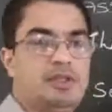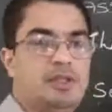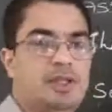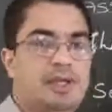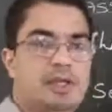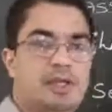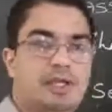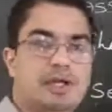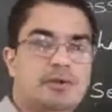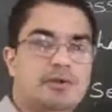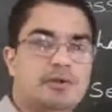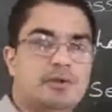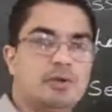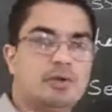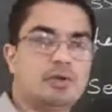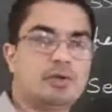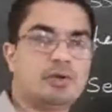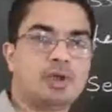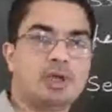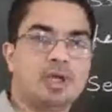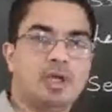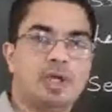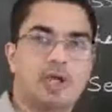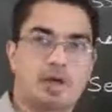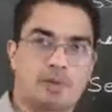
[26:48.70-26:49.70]
They have to
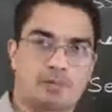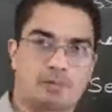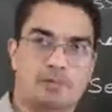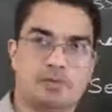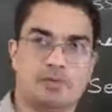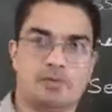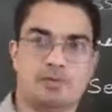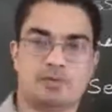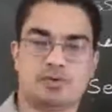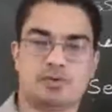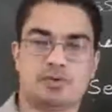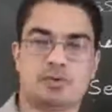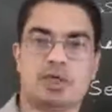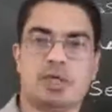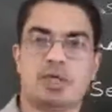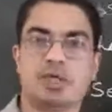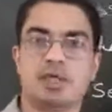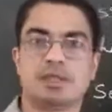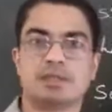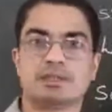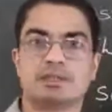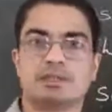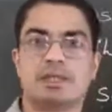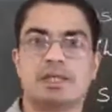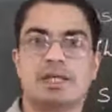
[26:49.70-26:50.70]
approve. So
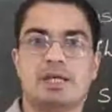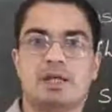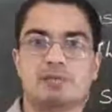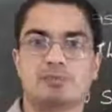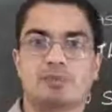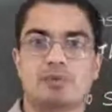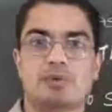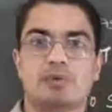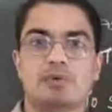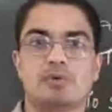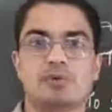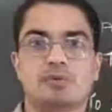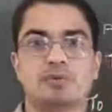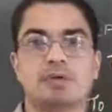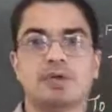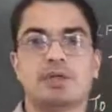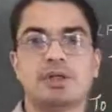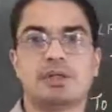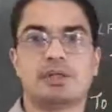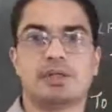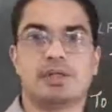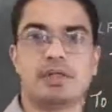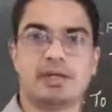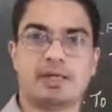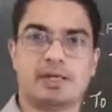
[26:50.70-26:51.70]
unless they
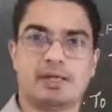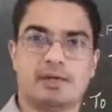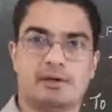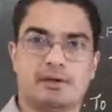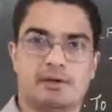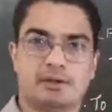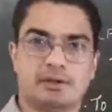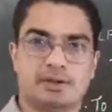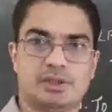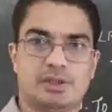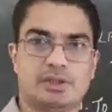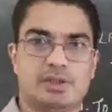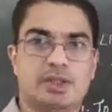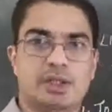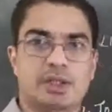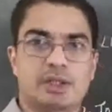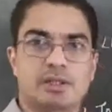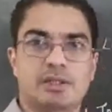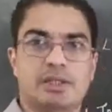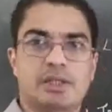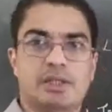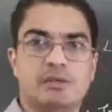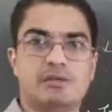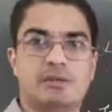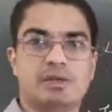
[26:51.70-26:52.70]
approve, they cannot.
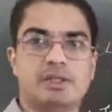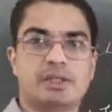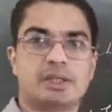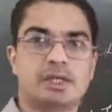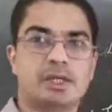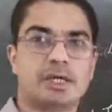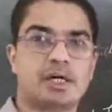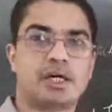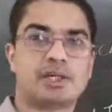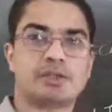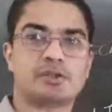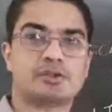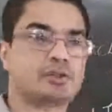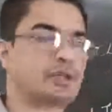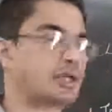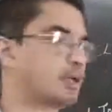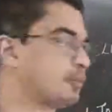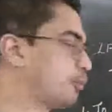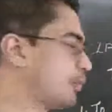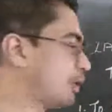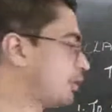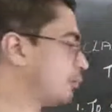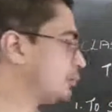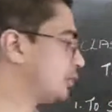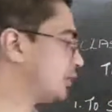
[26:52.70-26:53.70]
Then with regard to
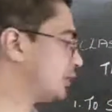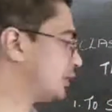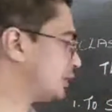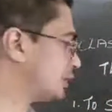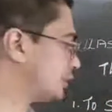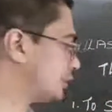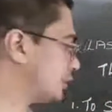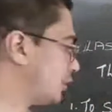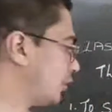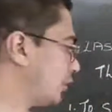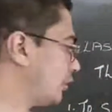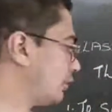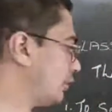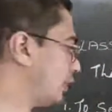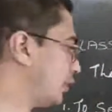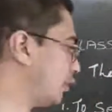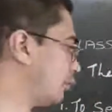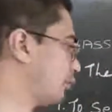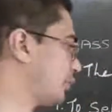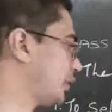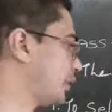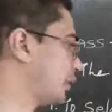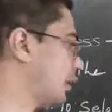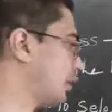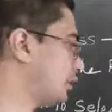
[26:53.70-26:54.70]
the members of the
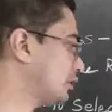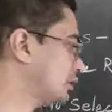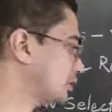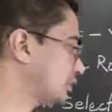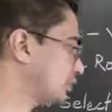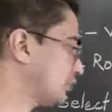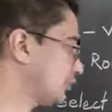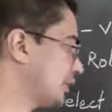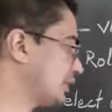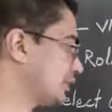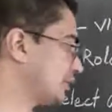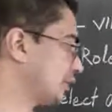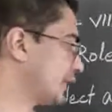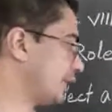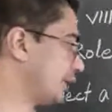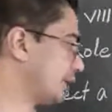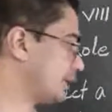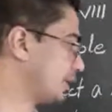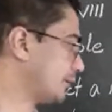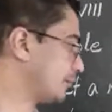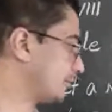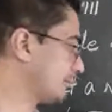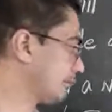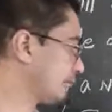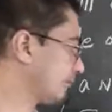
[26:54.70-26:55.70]
upper house, we
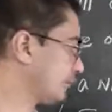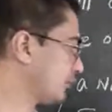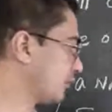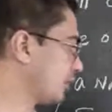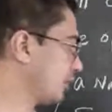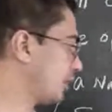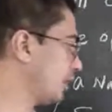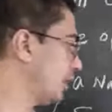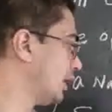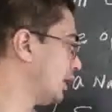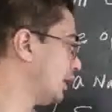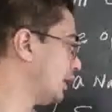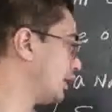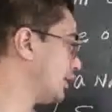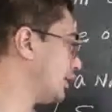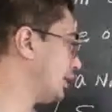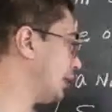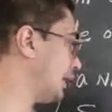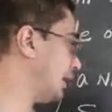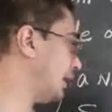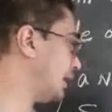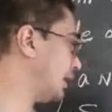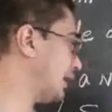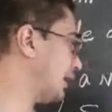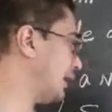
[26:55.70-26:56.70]
said
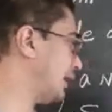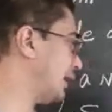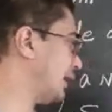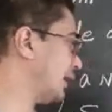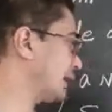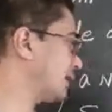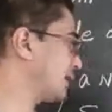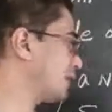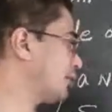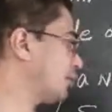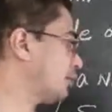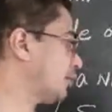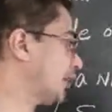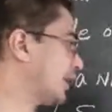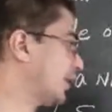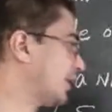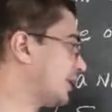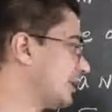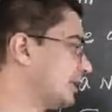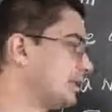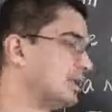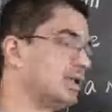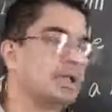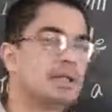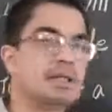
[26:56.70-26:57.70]
they are elected
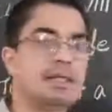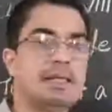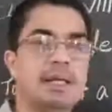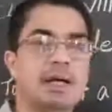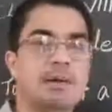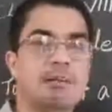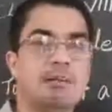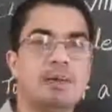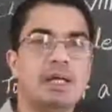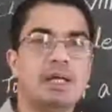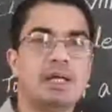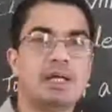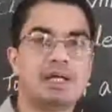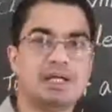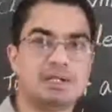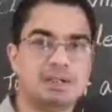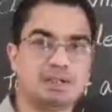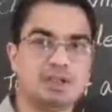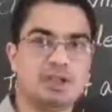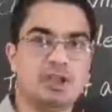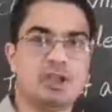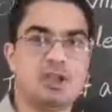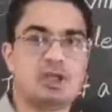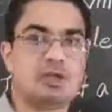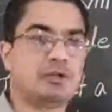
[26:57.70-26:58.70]
by the
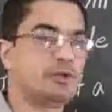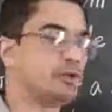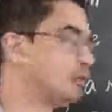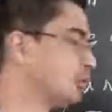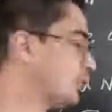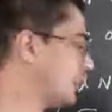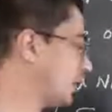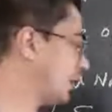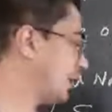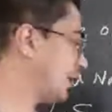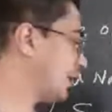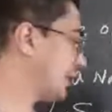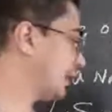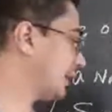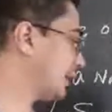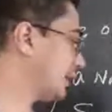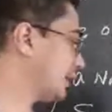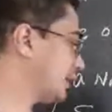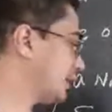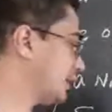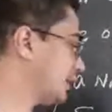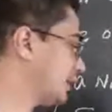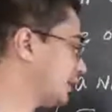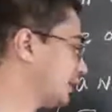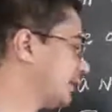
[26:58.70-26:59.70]
MLAs.
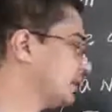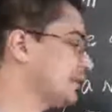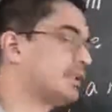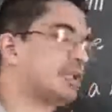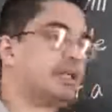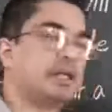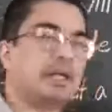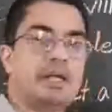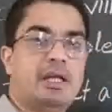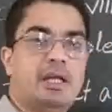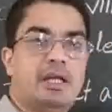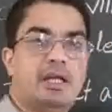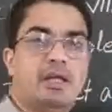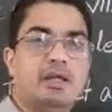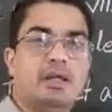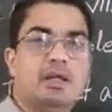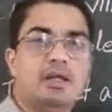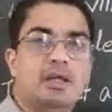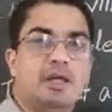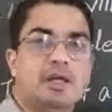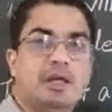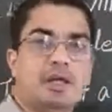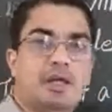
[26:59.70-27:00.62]
233